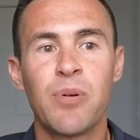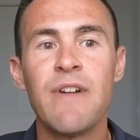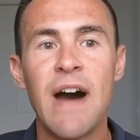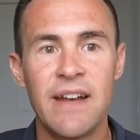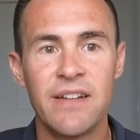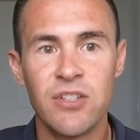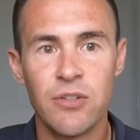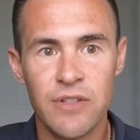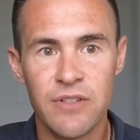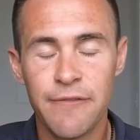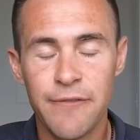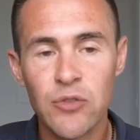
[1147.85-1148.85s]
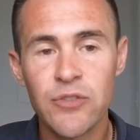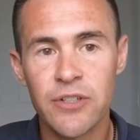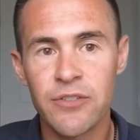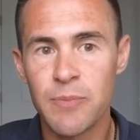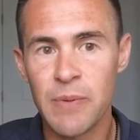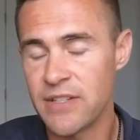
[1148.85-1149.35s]
provide a series of
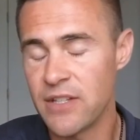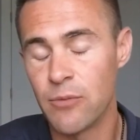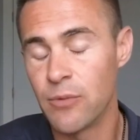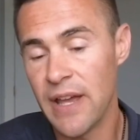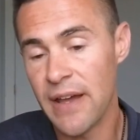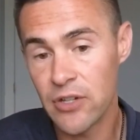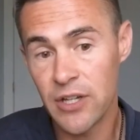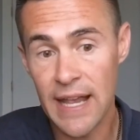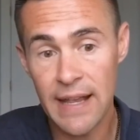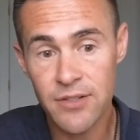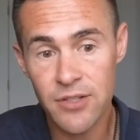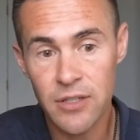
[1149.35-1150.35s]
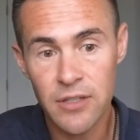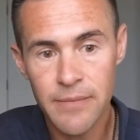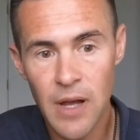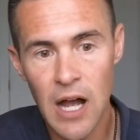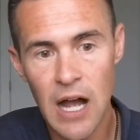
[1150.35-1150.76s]
filters because I don't really have a good answer.